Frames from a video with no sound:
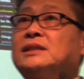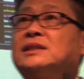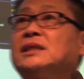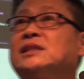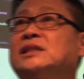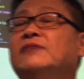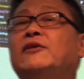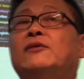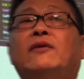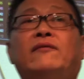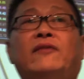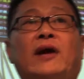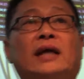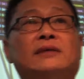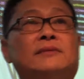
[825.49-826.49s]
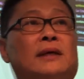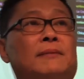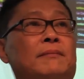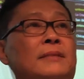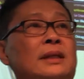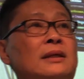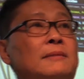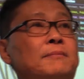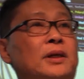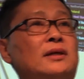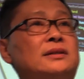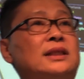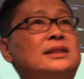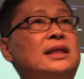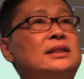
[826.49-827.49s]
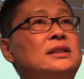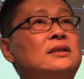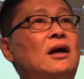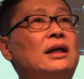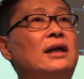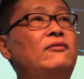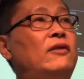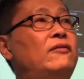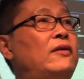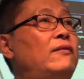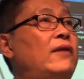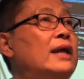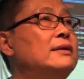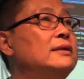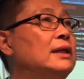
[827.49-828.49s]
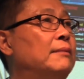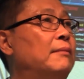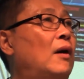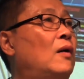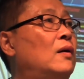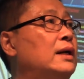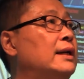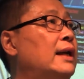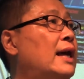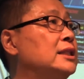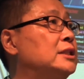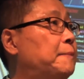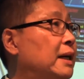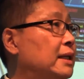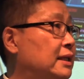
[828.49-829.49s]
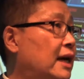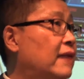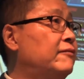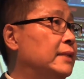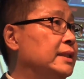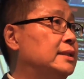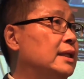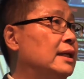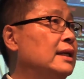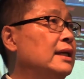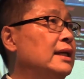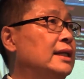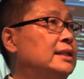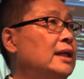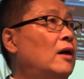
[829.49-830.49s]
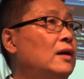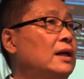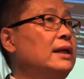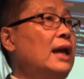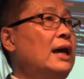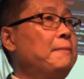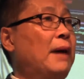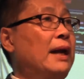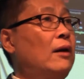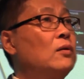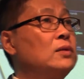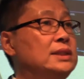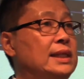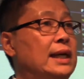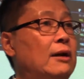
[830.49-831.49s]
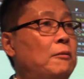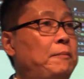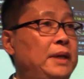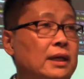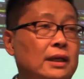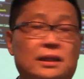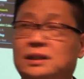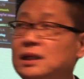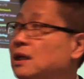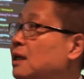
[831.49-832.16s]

This is civil referendum because this is not a referendum organized by the government. It's organized by OCLP.